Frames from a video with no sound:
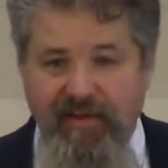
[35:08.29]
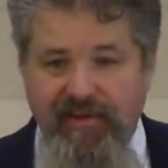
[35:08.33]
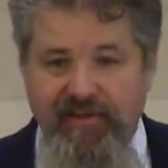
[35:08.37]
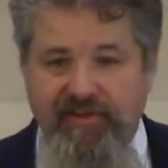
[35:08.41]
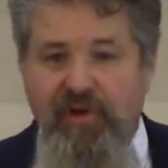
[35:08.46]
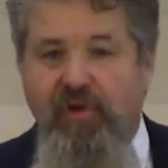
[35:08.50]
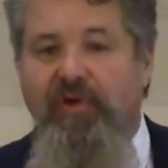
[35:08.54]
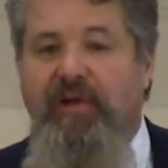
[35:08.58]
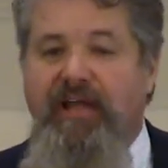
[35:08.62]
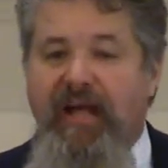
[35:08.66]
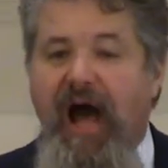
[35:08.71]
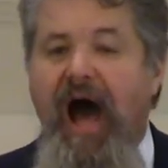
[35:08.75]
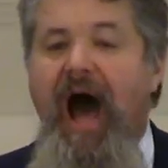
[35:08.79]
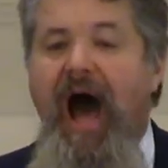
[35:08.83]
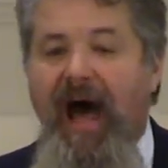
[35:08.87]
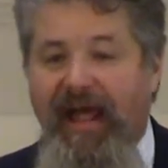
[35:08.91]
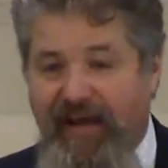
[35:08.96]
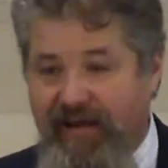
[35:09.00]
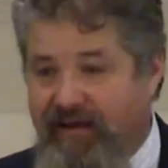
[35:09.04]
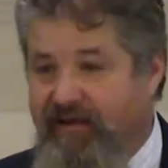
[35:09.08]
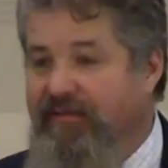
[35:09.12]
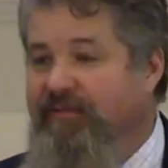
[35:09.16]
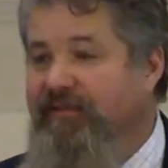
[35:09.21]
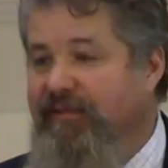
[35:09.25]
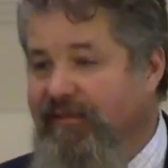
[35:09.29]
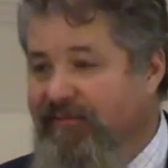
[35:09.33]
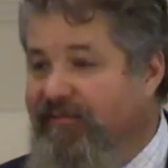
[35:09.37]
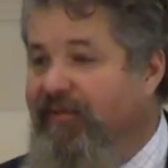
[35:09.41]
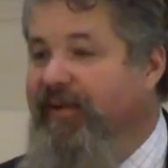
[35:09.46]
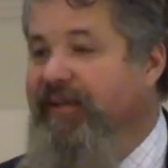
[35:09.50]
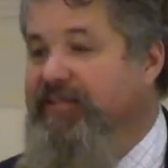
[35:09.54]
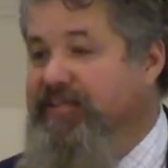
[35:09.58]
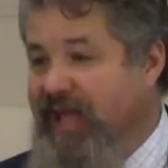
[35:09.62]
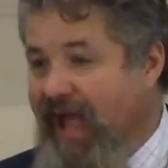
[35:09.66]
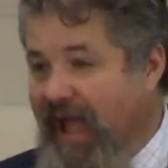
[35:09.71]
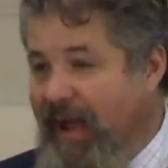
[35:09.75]
So, cotton,
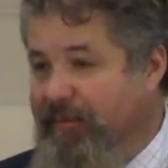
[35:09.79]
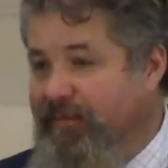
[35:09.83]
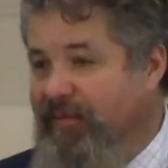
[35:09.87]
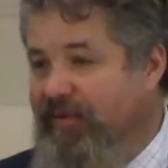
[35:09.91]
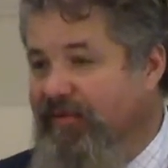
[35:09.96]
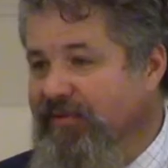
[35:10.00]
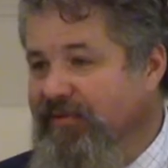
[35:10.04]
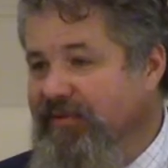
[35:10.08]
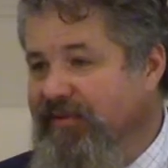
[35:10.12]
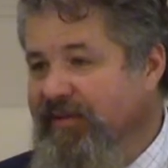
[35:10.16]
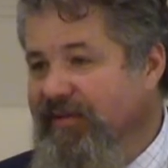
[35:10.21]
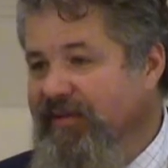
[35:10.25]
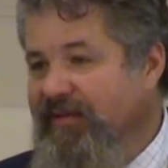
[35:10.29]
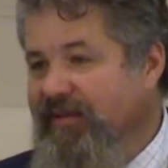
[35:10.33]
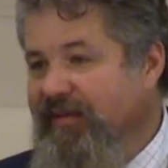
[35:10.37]
for example,